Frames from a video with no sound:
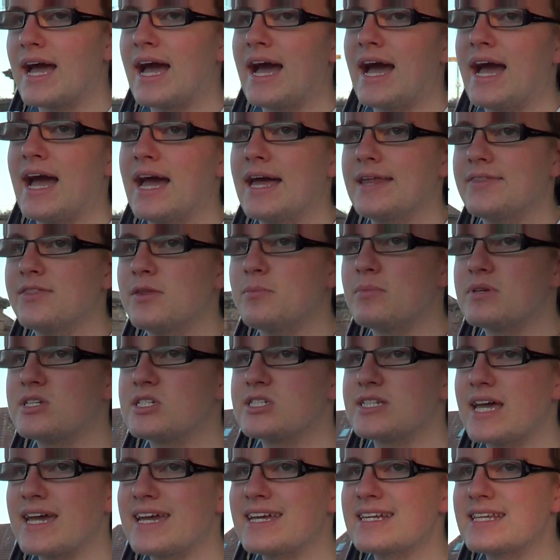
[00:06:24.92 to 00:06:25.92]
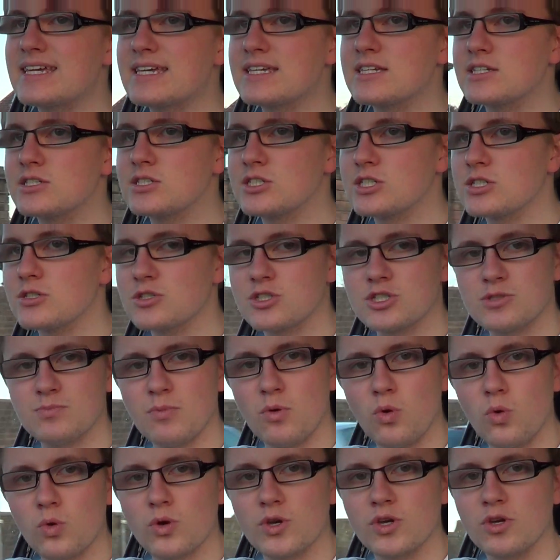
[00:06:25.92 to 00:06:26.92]
And the Mercedes
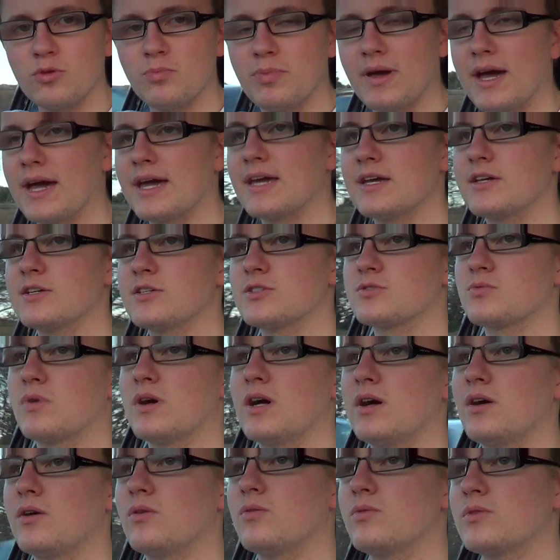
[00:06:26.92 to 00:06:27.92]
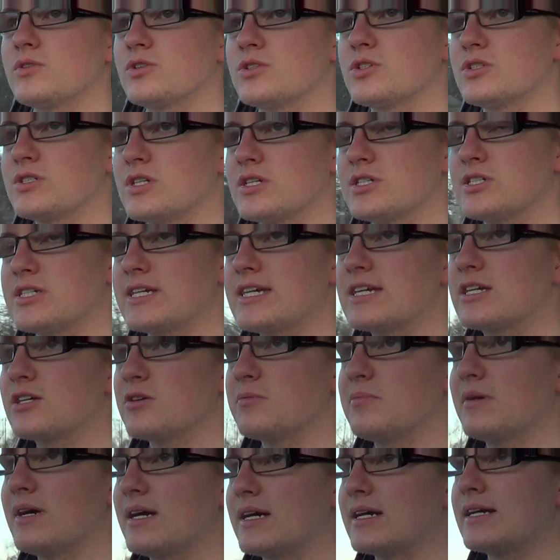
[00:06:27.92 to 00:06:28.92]
Small Coupe as well, which is a C
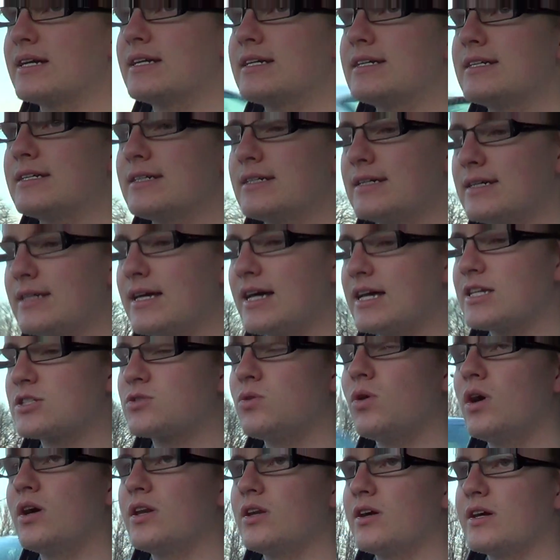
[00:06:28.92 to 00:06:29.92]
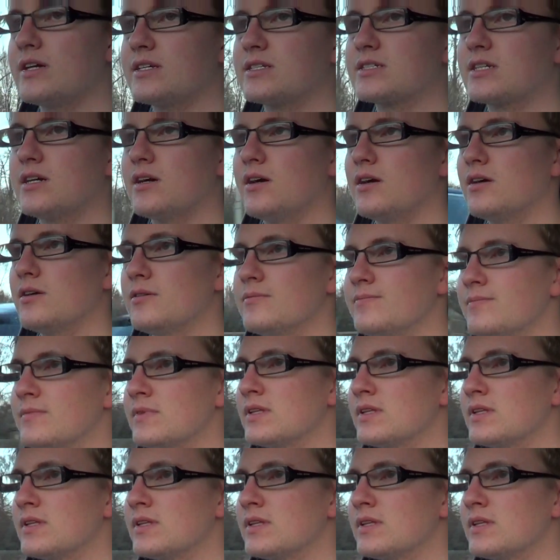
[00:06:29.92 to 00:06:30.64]
Coupe. That's quite a nice car.